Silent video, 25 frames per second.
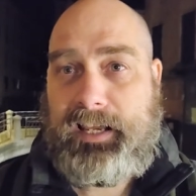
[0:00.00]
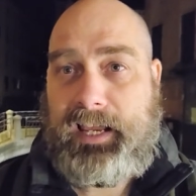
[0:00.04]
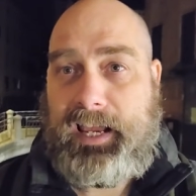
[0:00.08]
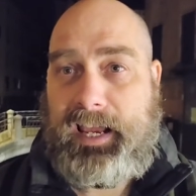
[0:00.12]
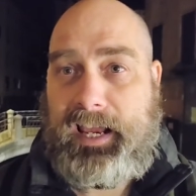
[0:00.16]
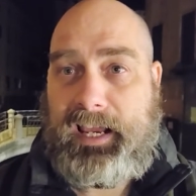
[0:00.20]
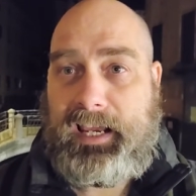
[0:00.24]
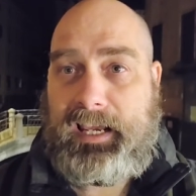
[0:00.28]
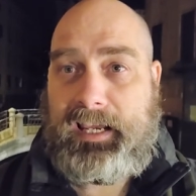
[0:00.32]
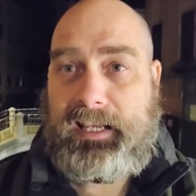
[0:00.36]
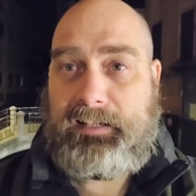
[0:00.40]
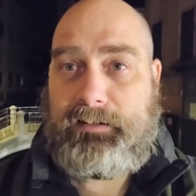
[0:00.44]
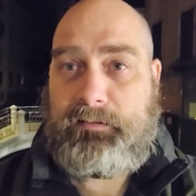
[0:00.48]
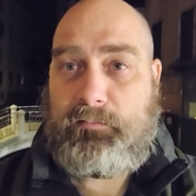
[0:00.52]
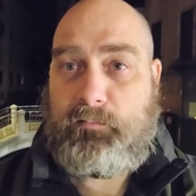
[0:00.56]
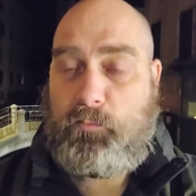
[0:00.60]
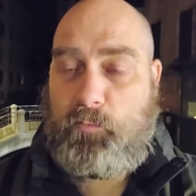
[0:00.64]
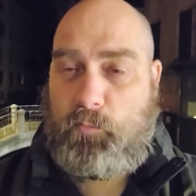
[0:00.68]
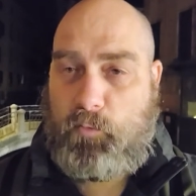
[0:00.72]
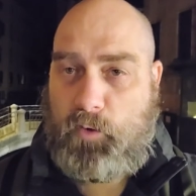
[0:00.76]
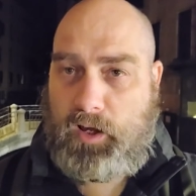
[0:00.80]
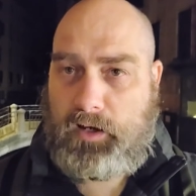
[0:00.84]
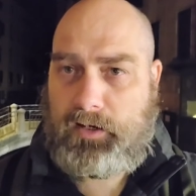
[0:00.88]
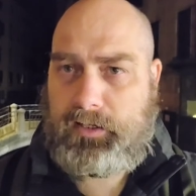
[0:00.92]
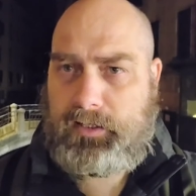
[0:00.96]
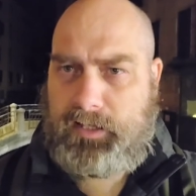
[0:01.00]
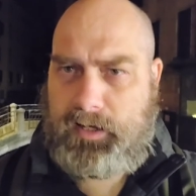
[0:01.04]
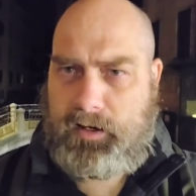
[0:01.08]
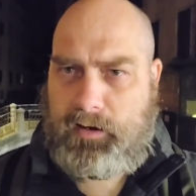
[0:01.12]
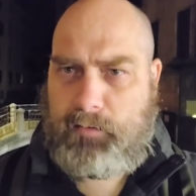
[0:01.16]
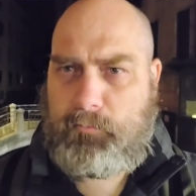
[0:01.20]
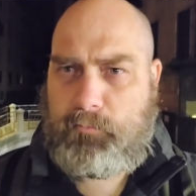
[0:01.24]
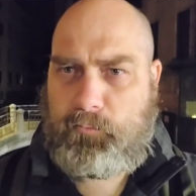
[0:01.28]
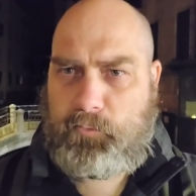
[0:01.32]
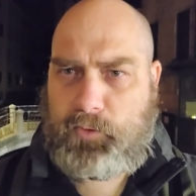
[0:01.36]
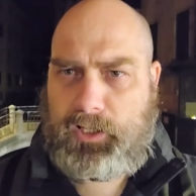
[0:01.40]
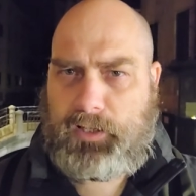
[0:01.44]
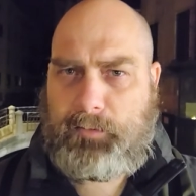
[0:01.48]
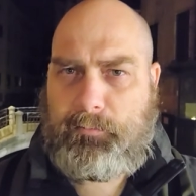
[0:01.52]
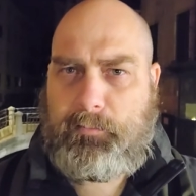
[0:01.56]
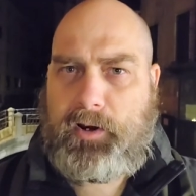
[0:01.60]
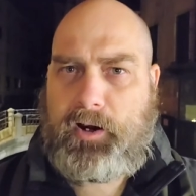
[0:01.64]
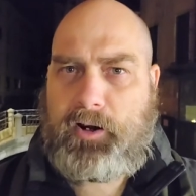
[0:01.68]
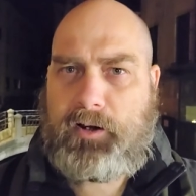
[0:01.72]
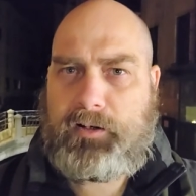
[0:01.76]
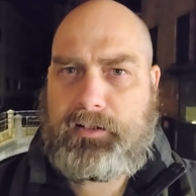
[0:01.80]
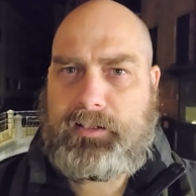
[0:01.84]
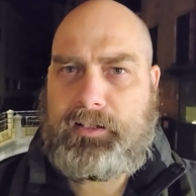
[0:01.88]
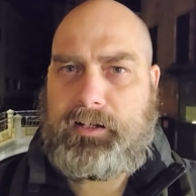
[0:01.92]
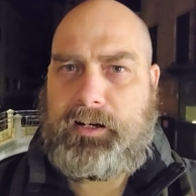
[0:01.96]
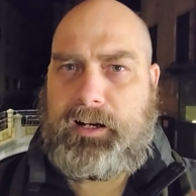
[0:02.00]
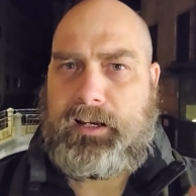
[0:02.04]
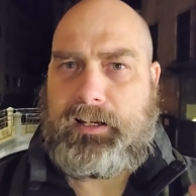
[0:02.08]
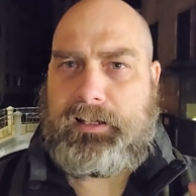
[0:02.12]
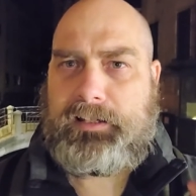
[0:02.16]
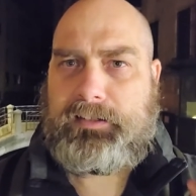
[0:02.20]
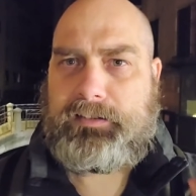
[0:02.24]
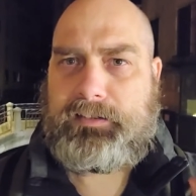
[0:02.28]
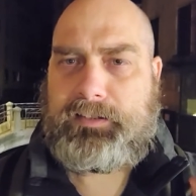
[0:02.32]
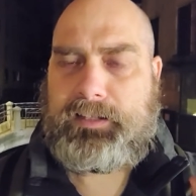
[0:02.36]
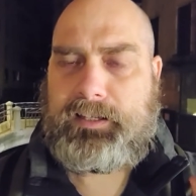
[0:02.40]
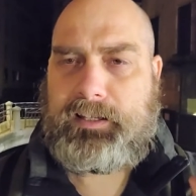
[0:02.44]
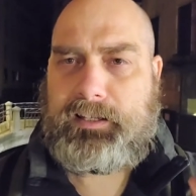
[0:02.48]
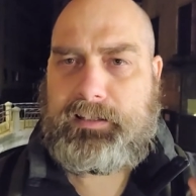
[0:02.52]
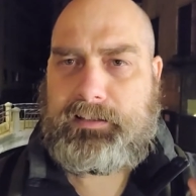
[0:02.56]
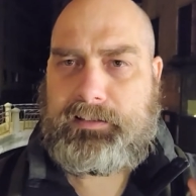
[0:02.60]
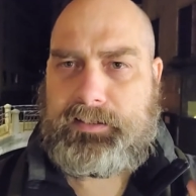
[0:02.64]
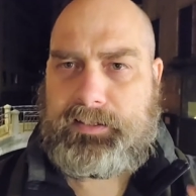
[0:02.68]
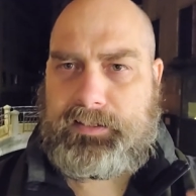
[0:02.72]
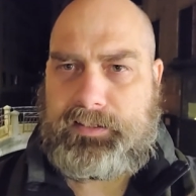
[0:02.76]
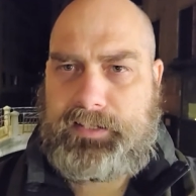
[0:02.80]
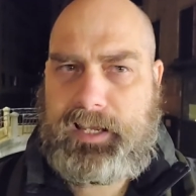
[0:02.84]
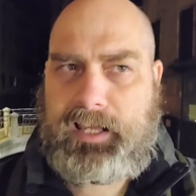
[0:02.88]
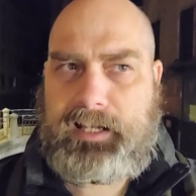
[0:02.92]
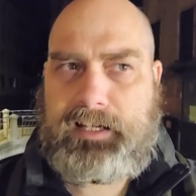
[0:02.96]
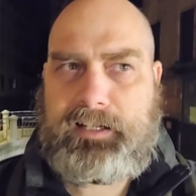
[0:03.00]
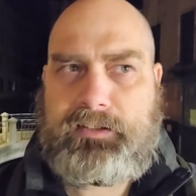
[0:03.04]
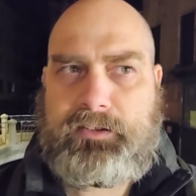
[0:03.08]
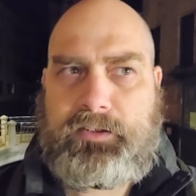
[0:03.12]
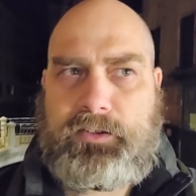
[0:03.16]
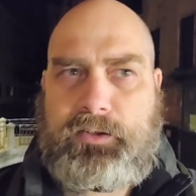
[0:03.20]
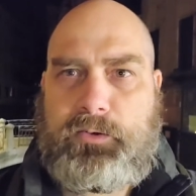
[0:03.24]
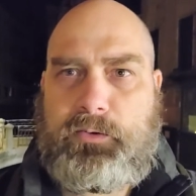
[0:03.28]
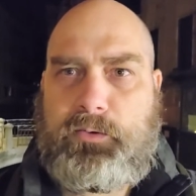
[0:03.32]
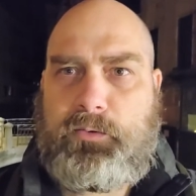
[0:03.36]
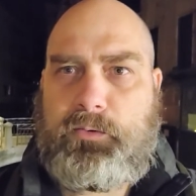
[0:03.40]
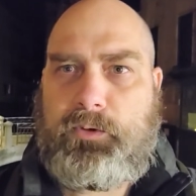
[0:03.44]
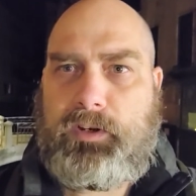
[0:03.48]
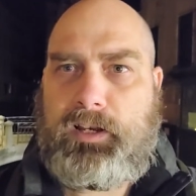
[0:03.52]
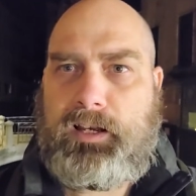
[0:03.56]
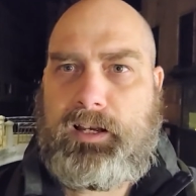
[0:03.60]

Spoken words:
and wanted to really modernize, and decided to